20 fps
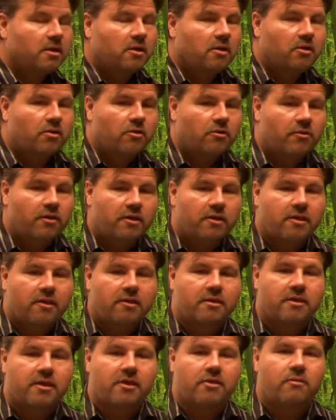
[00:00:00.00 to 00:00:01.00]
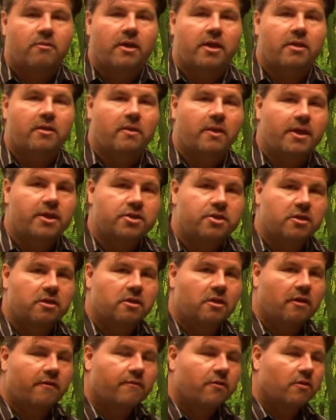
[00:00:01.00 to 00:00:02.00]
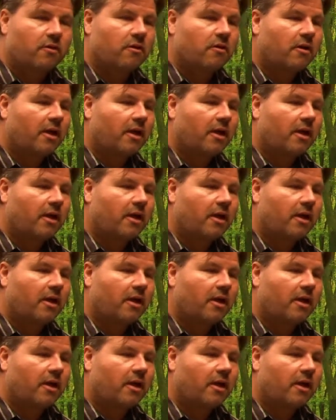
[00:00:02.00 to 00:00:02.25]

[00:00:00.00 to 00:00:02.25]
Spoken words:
So this is dysregulation of your